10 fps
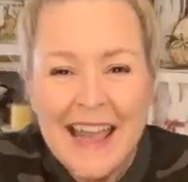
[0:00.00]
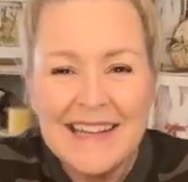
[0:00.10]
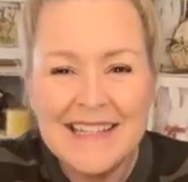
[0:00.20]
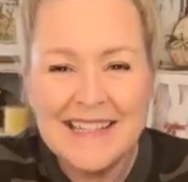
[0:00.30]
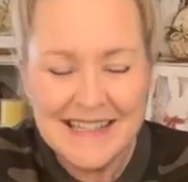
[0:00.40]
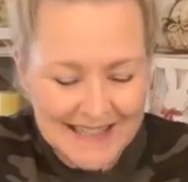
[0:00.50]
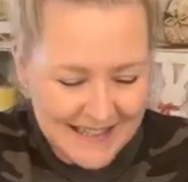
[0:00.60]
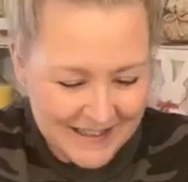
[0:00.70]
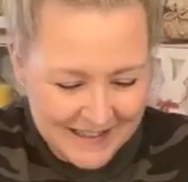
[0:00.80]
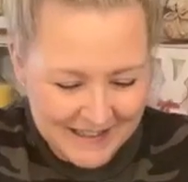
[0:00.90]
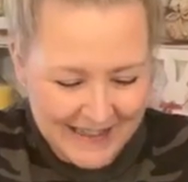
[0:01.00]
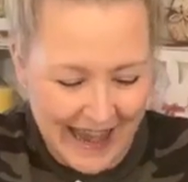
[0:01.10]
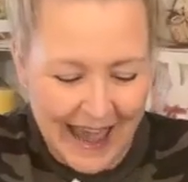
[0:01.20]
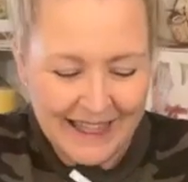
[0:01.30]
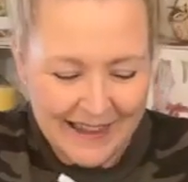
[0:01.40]
Hey, sister,
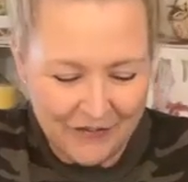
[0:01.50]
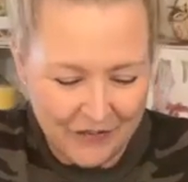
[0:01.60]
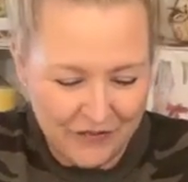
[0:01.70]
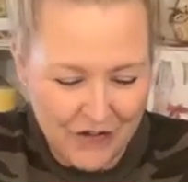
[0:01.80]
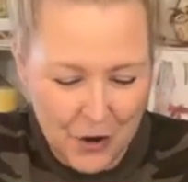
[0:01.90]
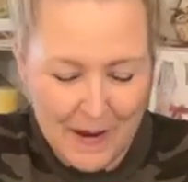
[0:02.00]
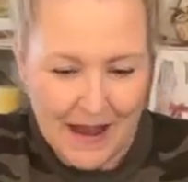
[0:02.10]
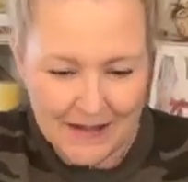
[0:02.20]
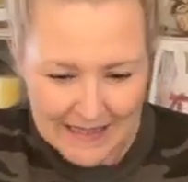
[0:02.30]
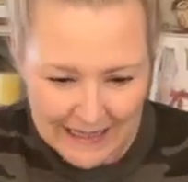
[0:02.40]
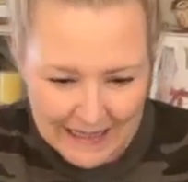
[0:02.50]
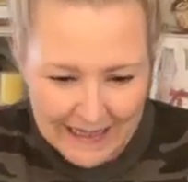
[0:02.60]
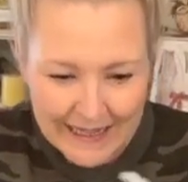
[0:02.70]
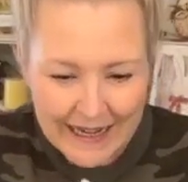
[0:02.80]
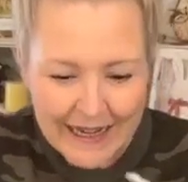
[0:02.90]
Kathy from Farmhouse
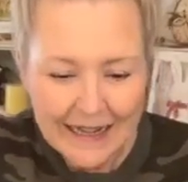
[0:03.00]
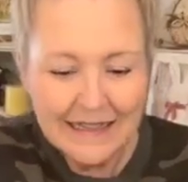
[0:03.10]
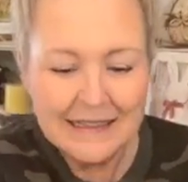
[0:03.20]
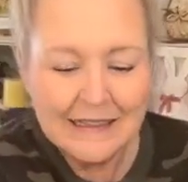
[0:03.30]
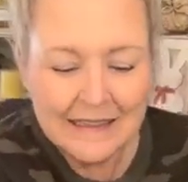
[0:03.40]
Glitter.